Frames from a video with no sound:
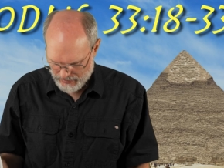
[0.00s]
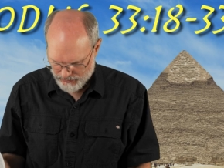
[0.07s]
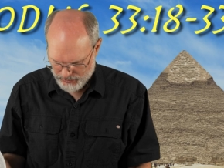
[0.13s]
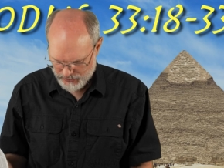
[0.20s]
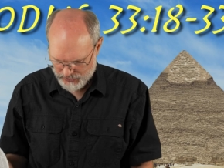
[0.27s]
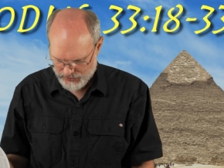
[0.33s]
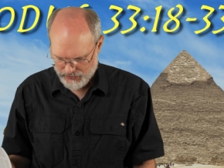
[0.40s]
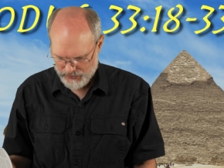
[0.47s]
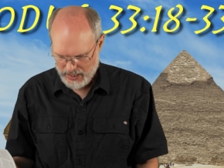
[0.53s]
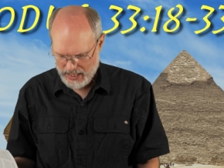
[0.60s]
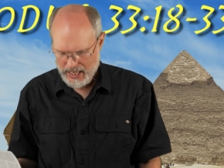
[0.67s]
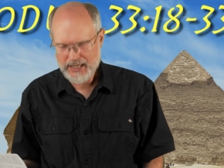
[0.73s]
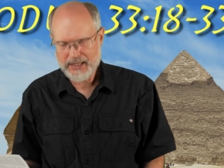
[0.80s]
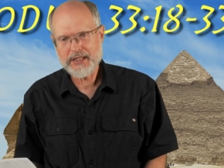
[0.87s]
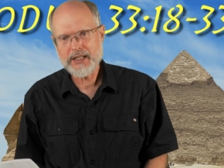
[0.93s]
verses
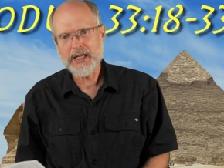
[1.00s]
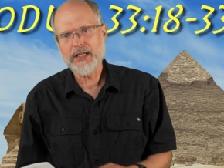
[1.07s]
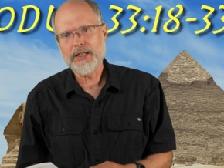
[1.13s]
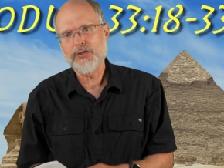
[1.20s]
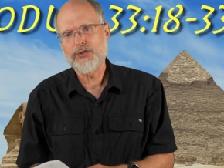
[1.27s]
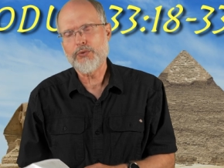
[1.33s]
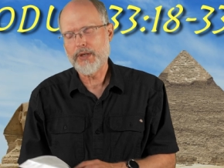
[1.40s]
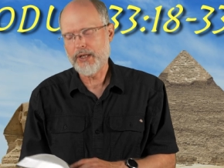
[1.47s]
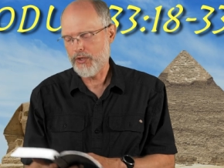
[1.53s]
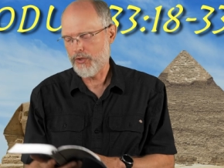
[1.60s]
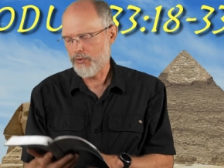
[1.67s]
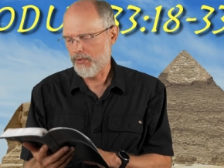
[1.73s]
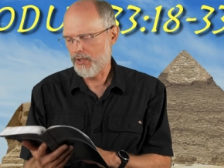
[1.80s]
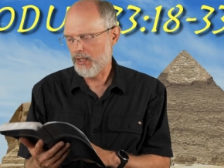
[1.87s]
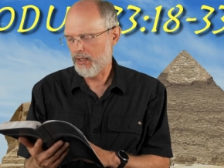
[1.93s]
18 to
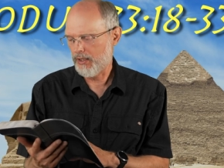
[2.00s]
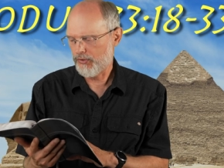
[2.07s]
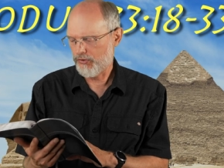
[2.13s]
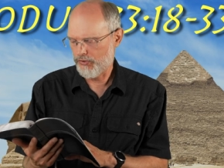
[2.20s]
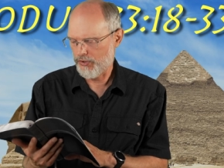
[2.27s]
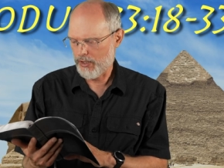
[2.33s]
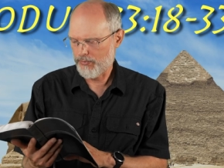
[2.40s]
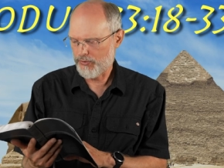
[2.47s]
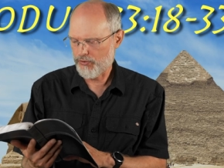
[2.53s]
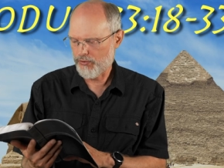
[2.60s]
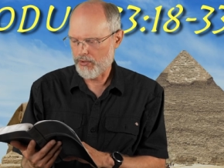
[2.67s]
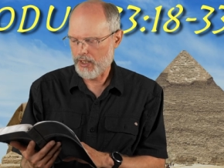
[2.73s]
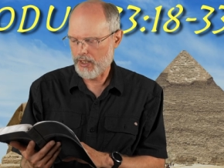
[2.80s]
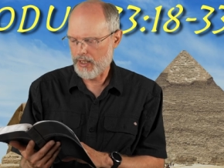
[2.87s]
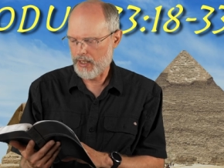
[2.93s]
23. Let's jump
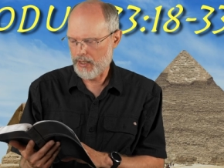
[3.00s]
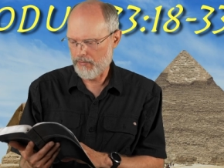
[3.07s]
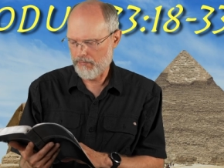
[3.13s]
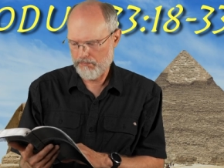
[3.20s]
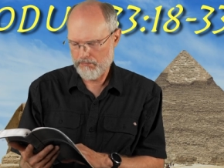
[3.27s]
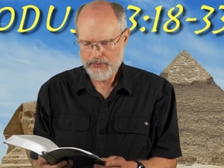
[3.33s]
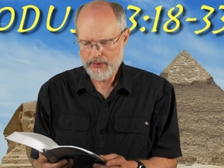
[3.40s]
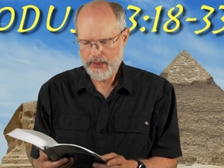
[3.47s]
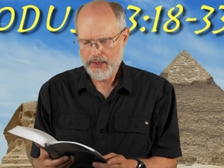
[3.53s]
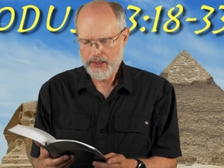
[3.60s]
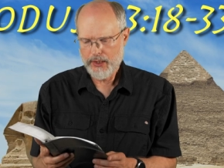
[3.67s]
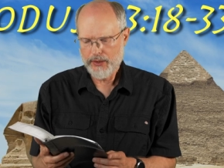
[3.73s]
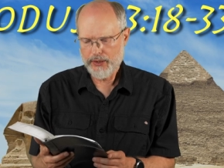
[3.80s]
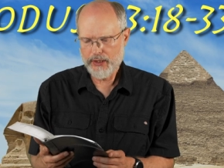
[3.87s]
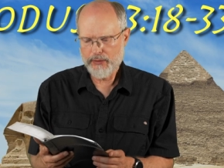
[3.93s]
straight in.
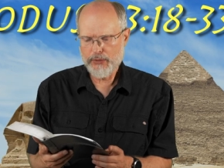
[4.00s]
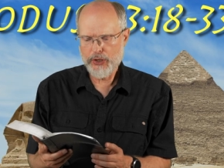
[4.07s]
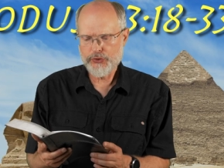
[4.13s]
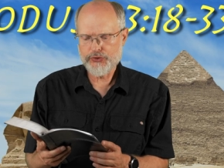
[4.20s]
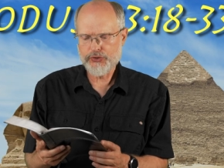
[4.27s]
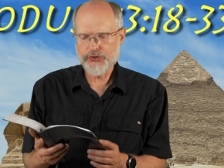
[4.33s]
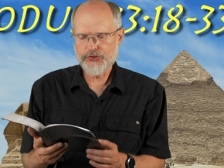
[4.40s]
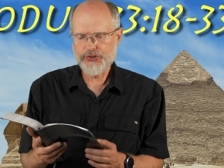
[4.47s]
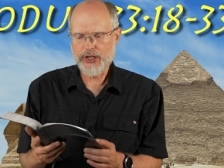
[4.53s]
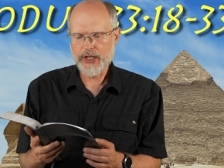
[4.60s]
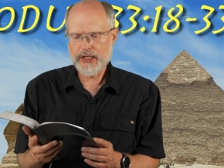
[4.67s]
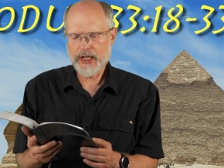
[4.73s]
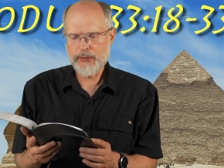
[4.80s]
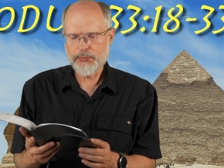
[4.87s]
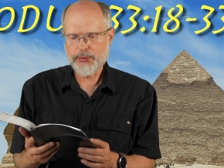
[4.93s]
Then Moses
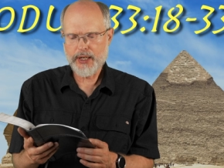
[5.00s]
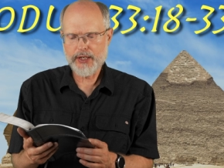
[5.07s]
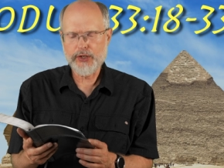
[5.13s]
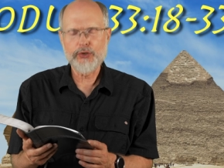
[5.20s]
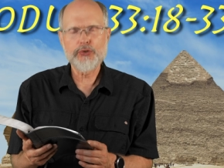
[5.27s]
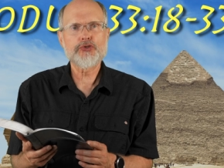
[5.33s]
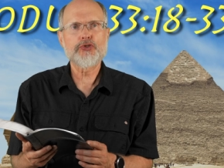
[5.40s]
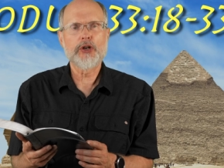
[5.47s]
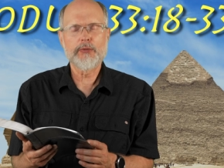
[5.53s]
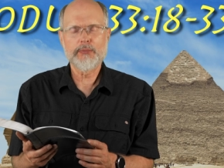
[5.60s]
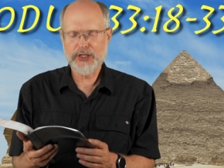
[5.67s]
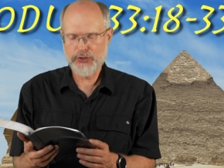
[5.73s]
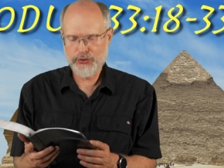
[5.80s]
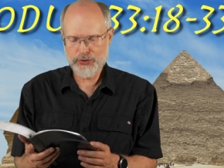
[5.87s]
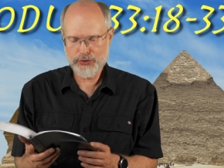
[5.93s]
said, I pray you, show
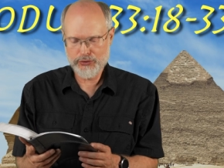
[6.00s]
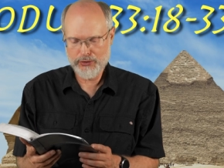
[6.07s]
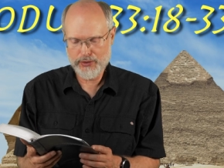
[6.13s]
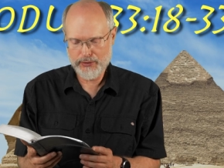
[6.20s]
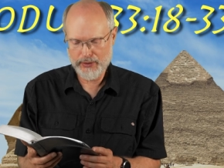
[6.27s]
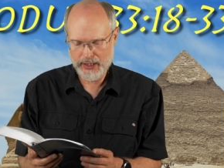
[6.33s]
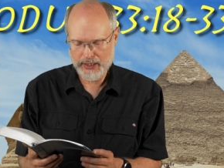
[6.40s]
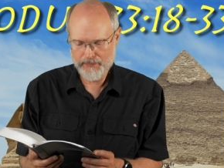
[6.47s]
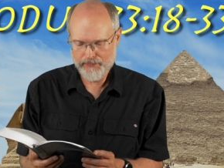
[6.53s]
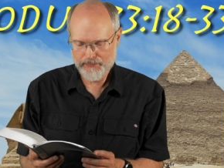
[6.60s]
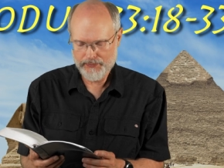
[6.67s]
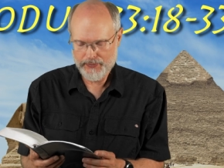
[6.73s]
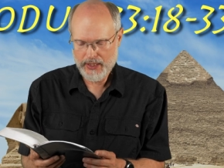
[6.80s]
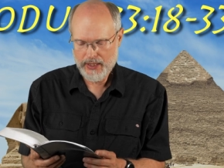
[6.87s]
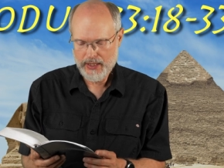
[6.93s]
me your glory.
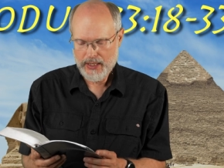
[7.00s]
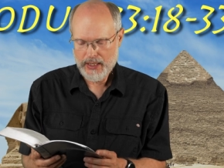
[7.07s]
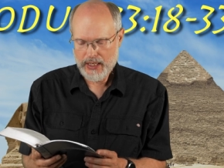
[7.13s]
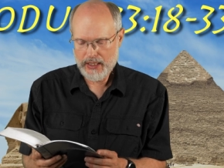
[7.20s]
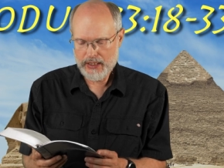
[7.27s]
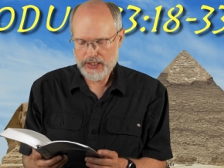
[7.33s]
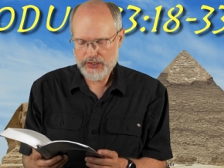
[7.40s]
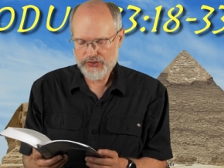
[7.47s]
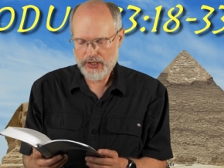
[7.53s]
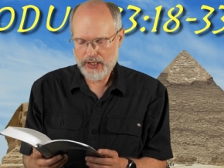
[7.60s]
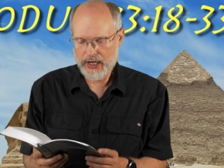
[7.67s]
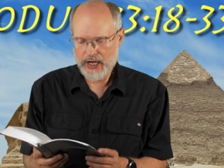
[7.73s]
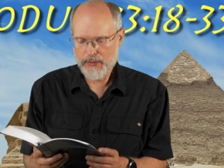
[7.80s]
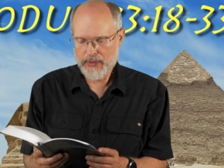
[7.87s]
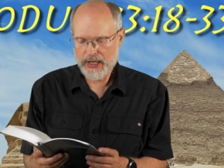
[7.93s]
And he said,
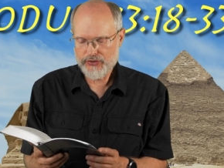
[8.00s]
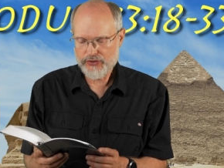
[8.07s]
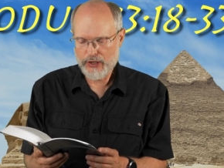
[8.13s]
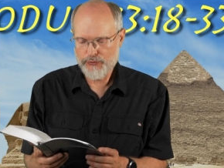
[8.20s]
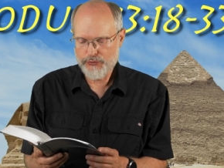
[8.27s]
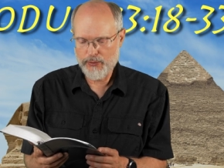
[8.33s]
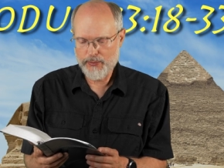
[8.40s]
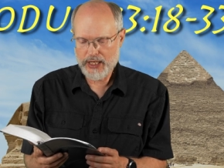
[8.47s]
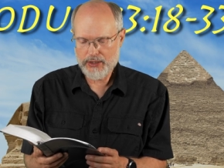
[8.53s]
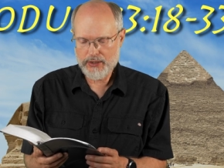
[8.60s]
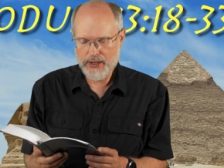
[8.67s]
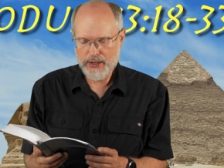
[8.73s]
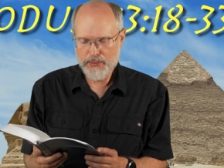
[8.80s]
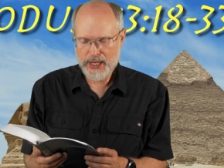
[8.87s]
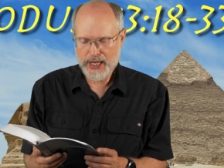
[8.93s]
I myself will make
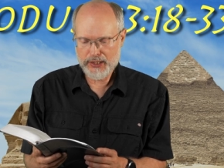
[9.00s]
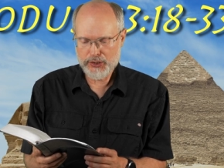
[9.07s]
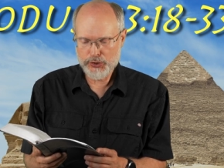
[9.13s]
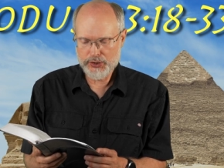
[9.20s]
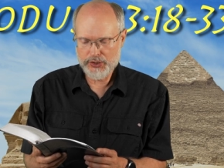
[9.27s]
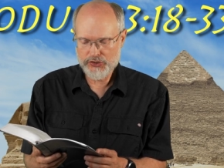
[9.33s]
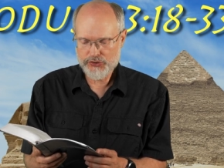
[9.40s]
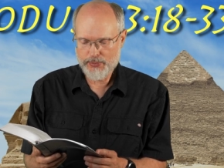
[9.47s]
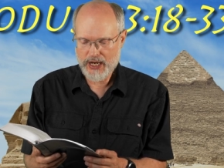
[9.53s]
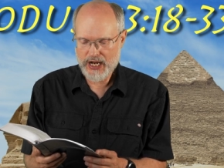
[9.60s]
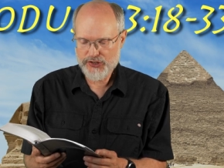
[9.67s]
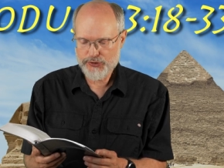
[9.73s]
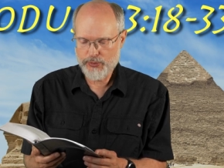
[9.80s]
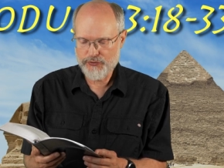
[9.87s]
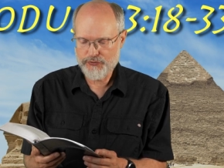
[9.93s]
all my goodness
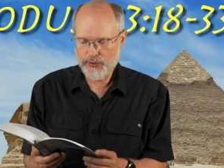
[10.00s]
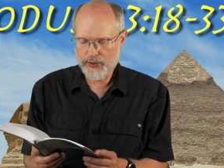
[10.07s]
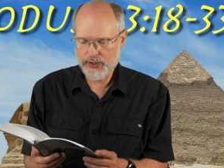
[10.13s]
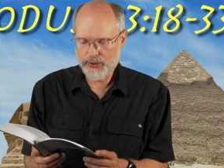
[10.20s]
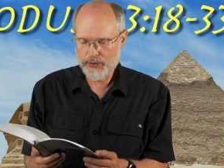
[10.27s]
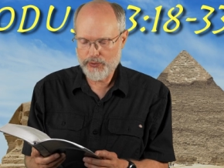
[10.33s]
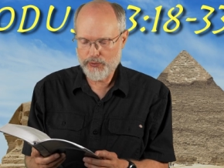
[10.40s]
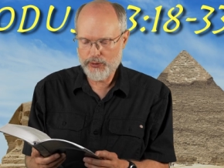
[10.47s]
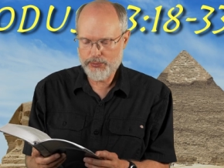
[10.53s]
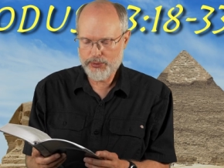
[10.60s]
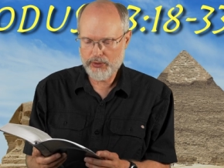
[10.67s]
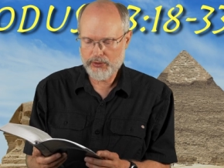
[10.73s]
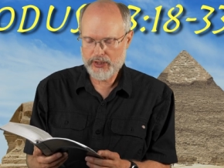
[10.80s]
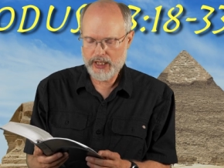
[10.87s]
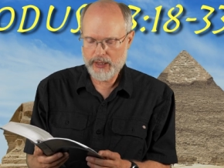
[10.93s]
pass before you, and will
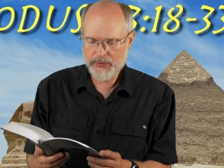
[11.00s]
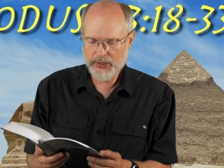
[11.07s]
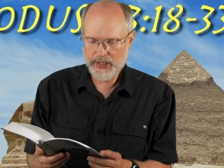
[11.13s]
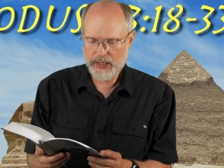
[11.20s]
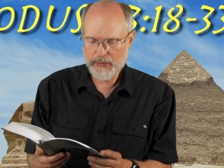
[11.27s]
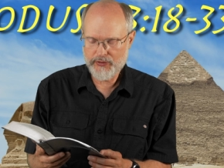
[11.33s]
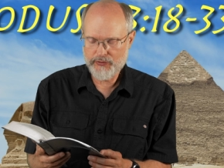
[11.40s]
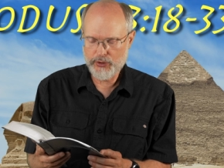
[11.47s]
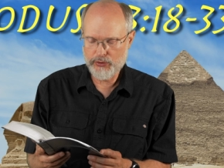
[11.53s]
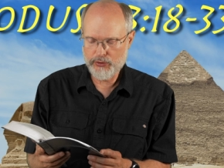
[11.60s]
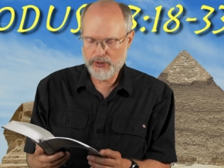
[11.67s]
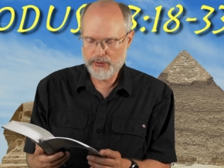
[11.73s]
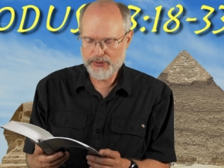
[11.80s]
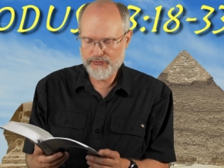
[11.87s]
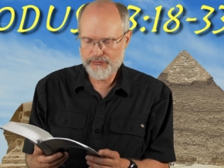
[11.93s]
proclaim the name of the
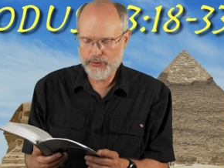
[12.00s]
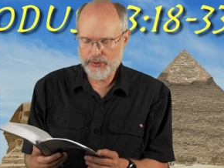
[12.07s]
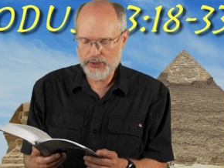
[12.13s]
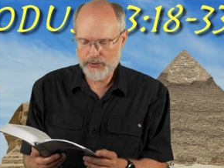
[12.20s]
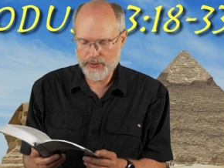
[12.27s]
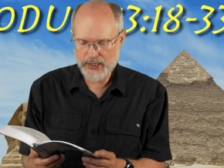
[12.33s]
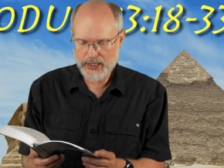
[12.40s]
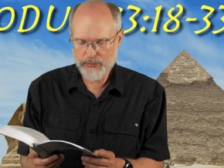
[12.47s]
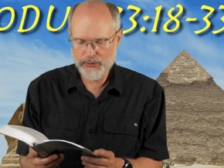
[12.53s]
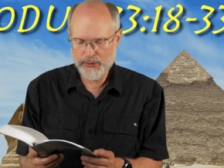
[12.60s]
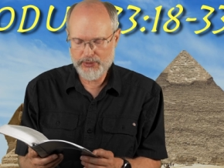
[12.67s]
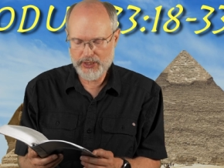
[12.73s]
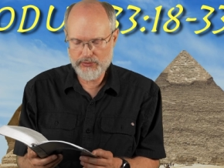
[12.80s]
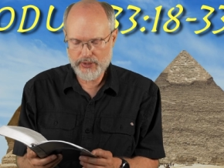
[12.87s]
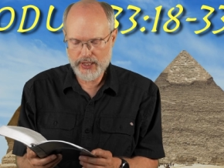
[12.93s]
Lord before you, and I will
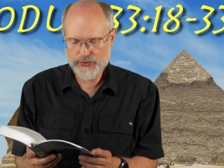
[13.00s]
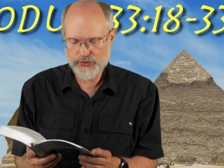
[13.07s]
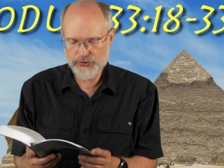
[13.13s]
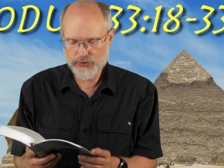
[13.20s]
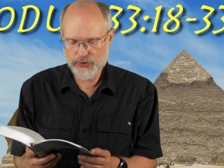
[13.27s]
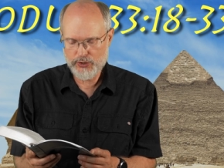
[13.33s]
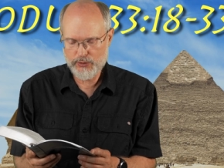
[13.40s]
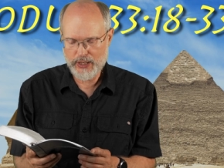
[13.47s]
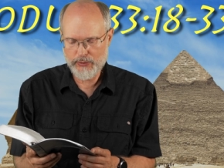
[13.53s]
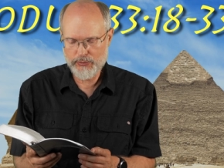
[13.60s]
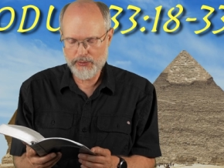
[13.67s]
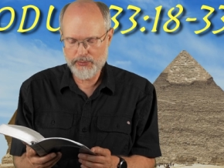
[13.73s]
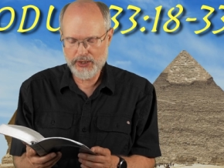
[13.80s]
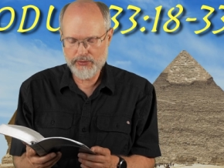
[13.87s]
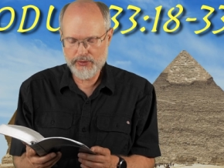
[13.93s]
be gracious to whom I
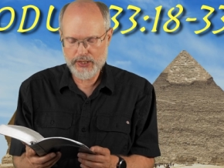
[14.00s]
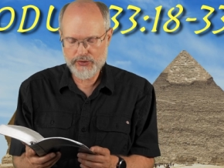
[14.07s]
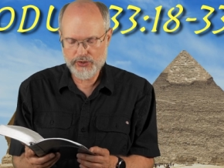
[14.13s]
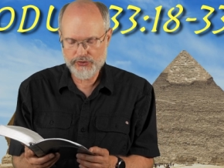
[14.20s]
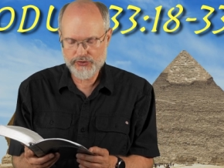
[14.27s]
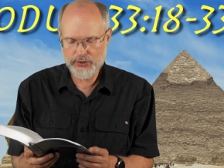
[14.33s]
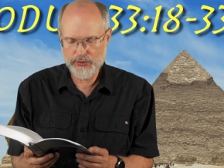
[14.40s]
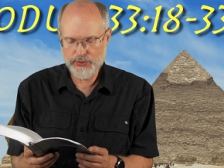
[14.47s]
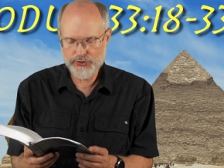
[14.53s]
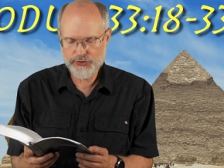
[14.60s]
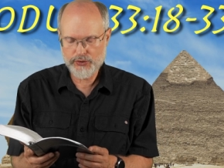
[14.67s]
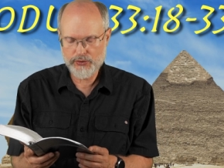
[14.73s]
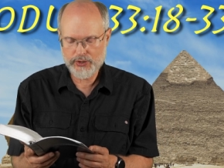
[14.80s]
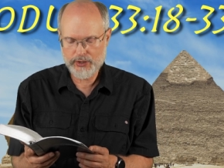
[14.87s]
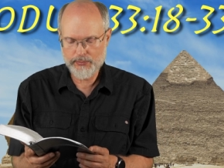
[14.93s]
will be gracious, and will
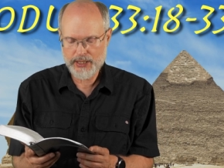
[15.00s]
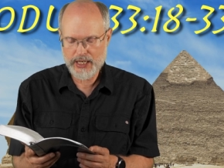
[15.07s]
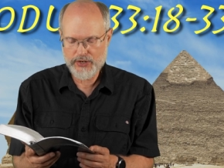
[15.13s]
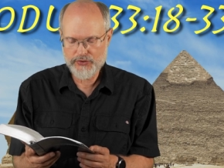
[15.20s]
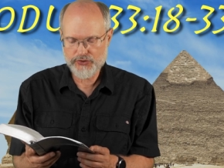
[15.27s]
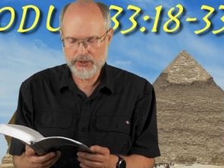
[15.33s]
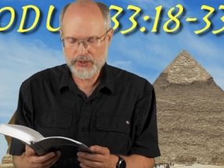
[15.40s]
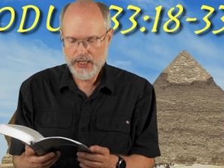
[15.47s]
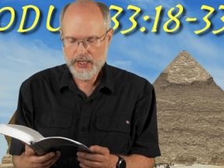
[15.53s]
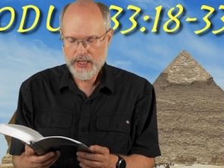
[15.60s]
show compassion